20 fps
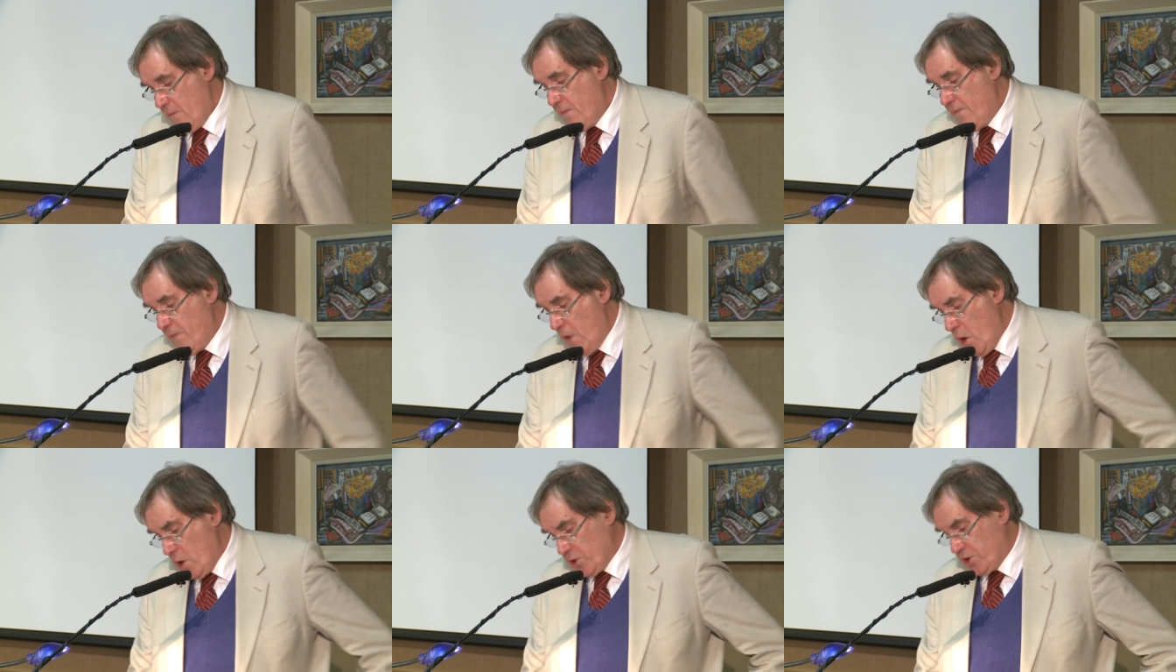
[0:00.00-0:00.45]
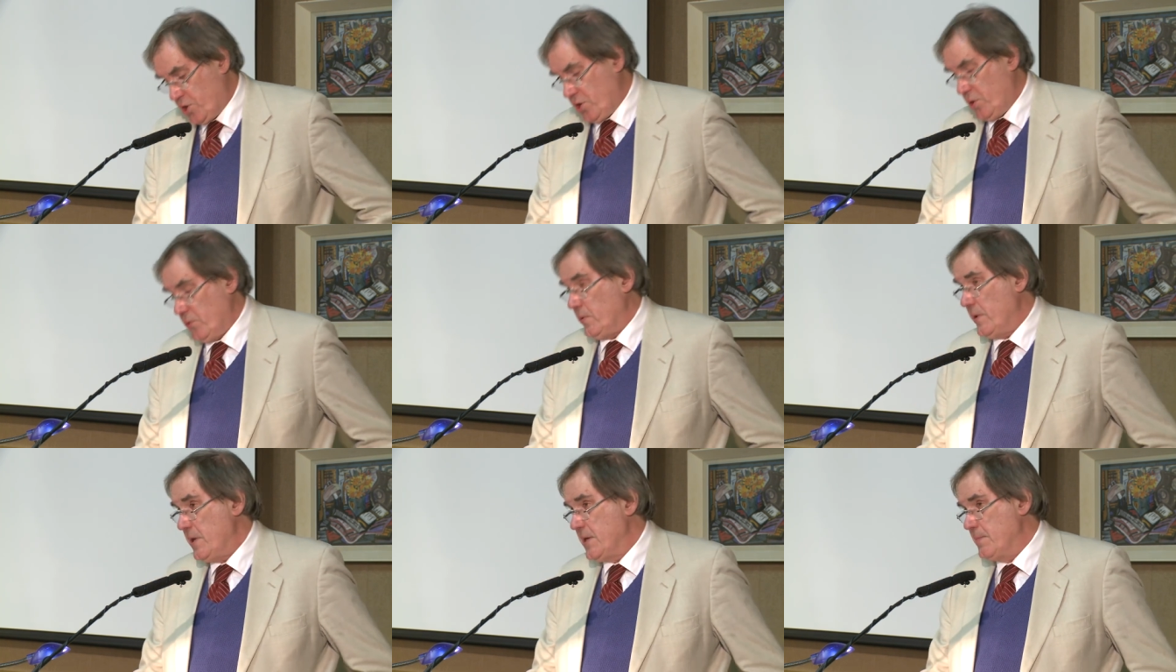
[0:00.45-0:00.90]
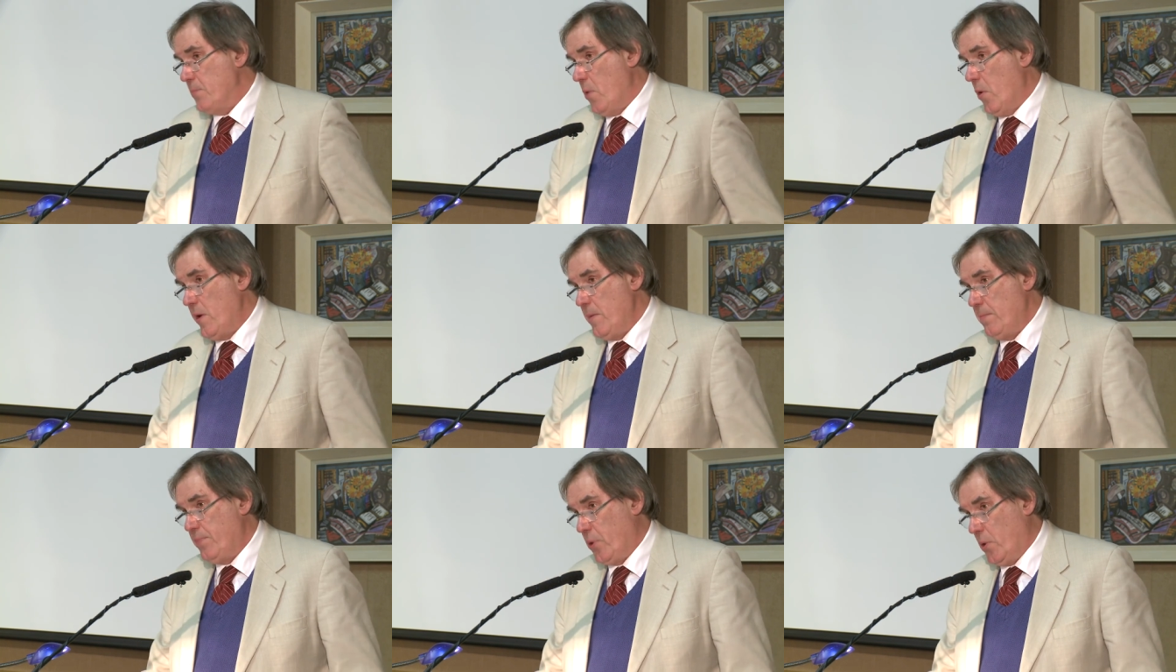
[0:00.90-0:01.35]
virtue is
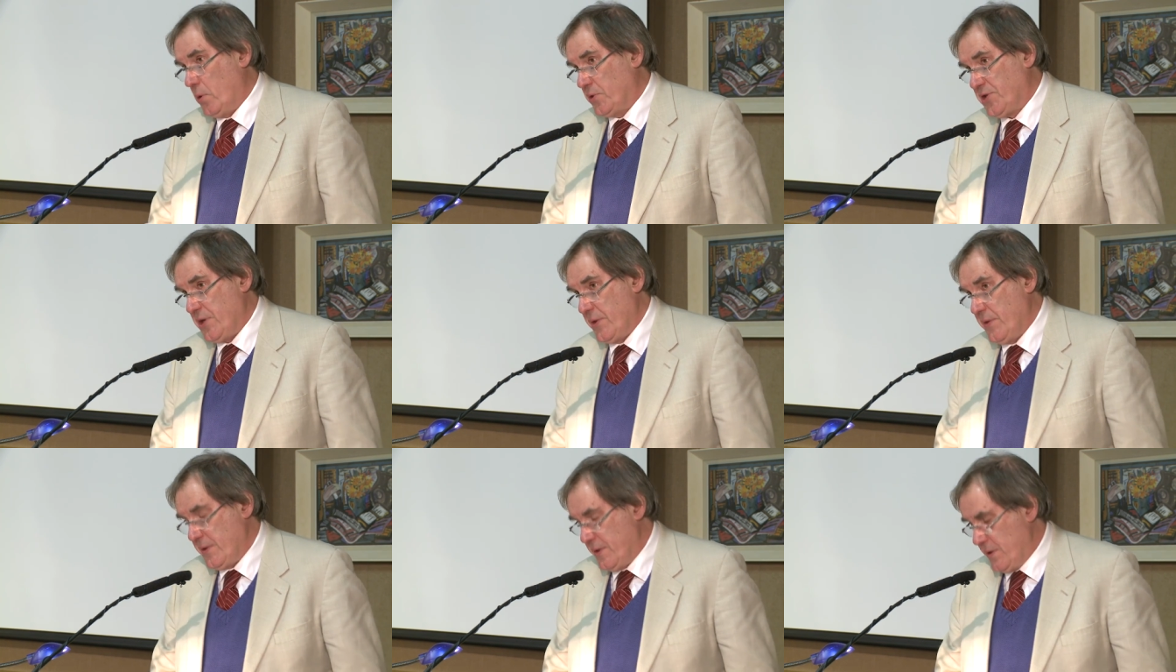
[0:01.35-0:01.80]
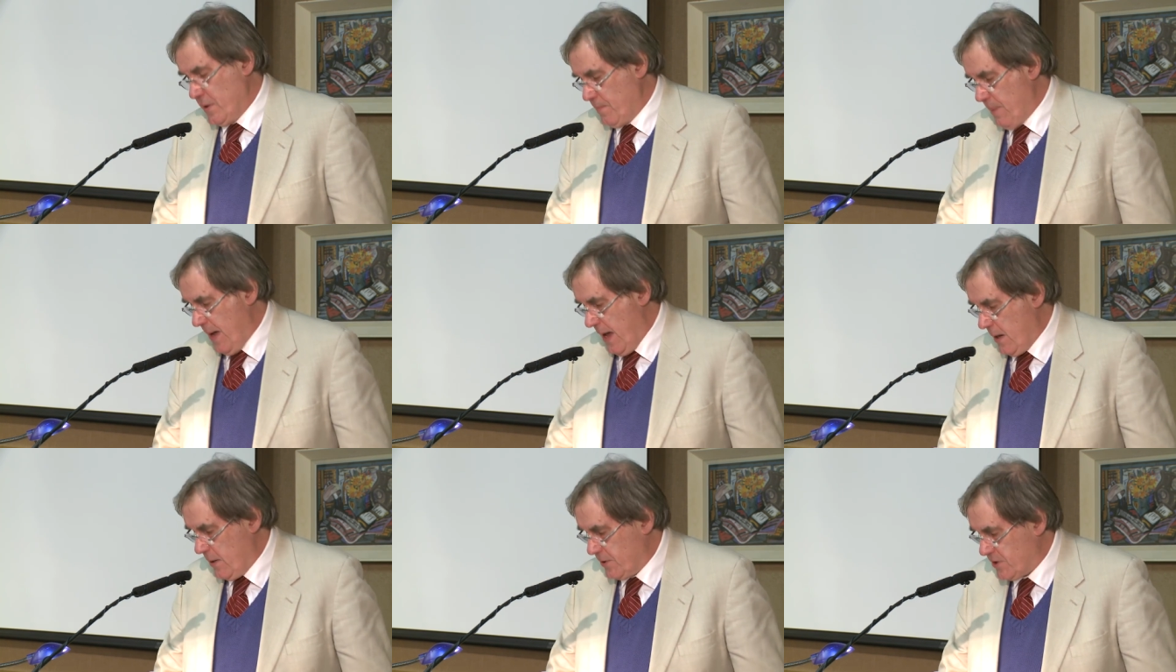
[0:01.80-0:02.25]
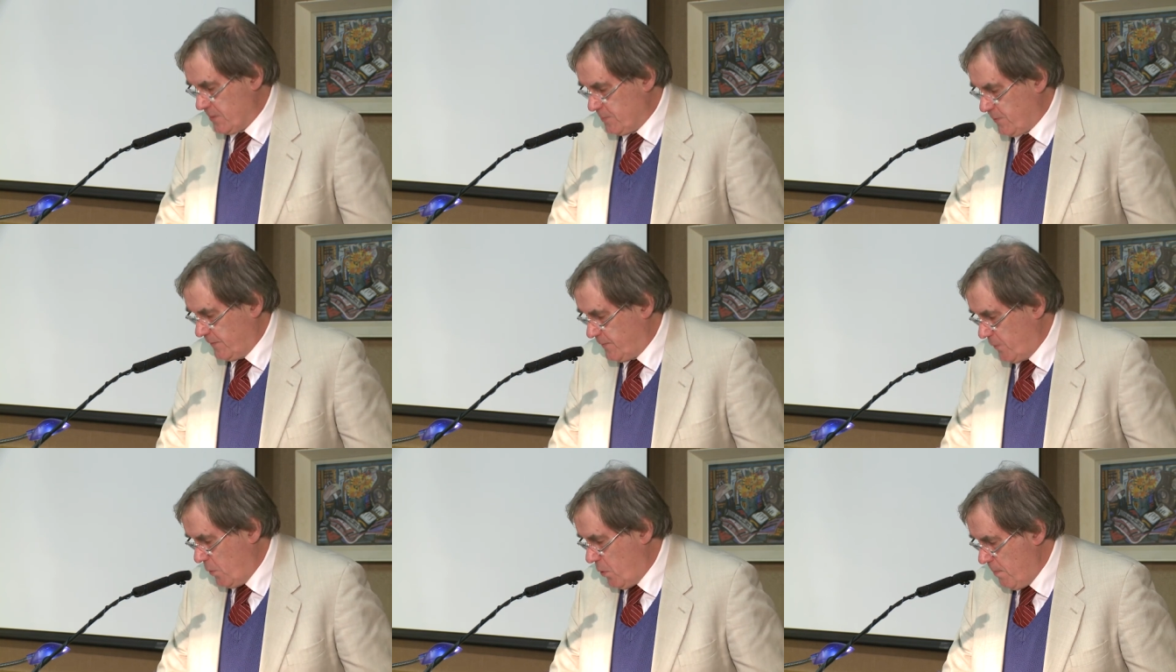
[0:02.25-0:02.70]
more important than the power to
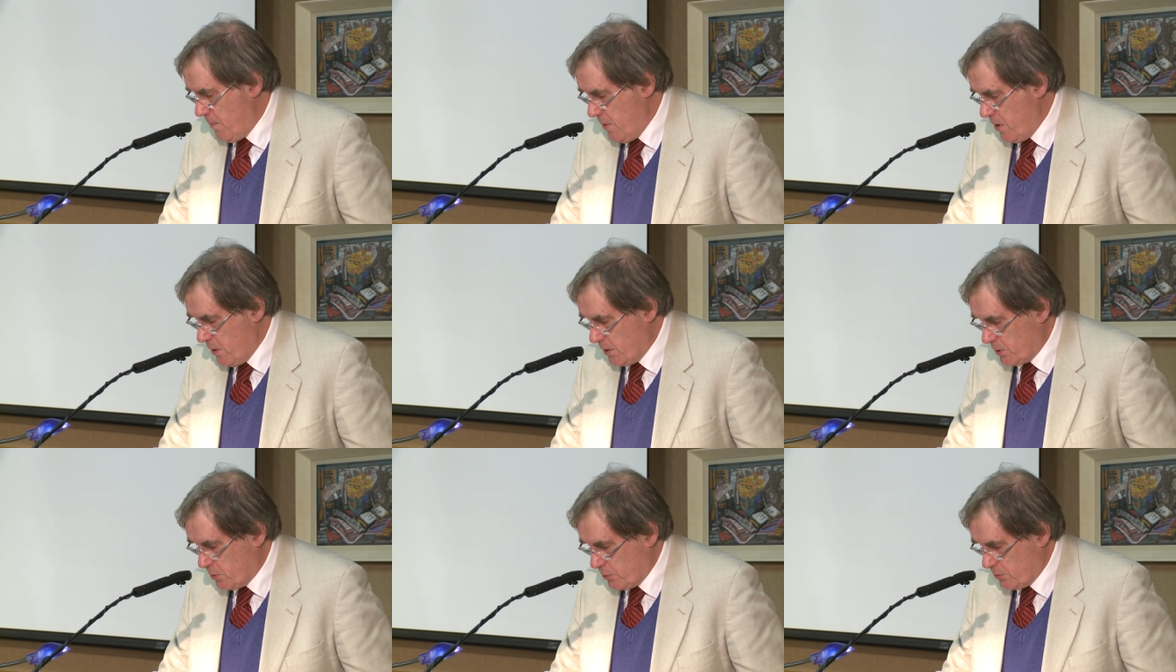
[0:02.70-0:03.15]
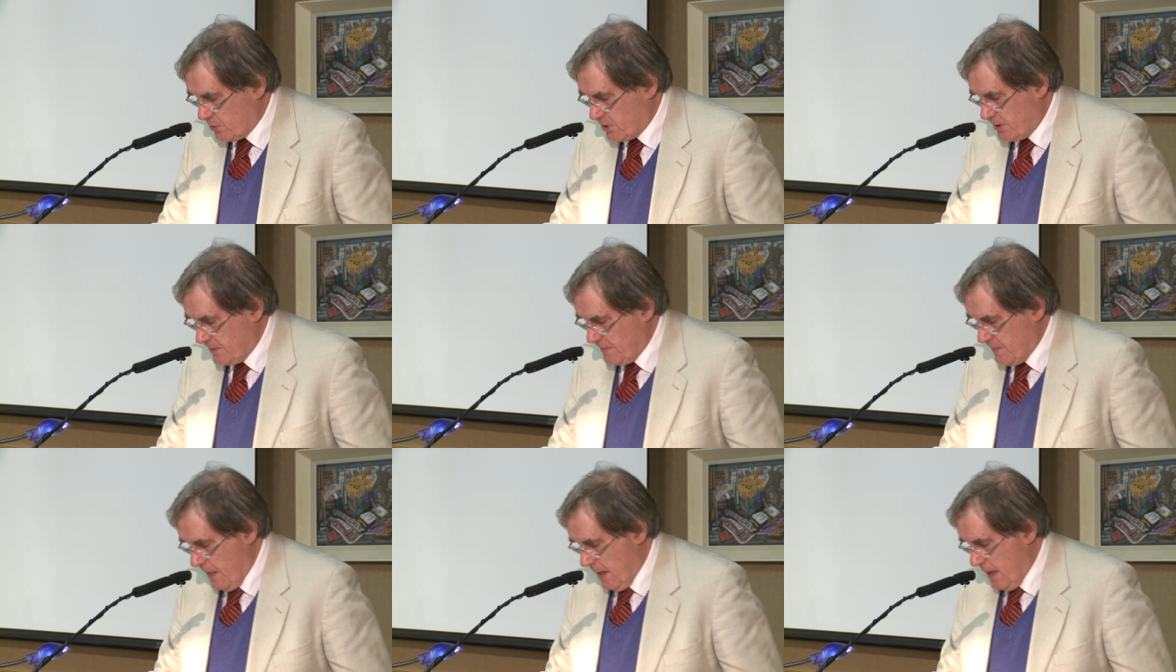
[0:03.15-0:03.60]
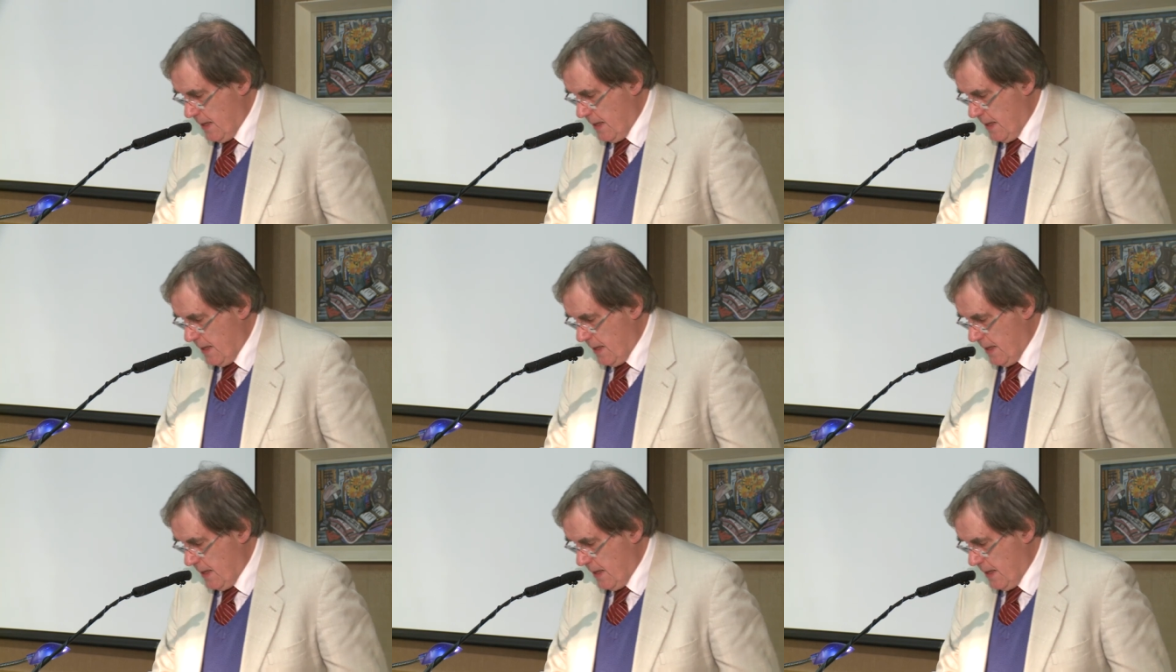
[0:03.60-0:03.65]
perform miracles.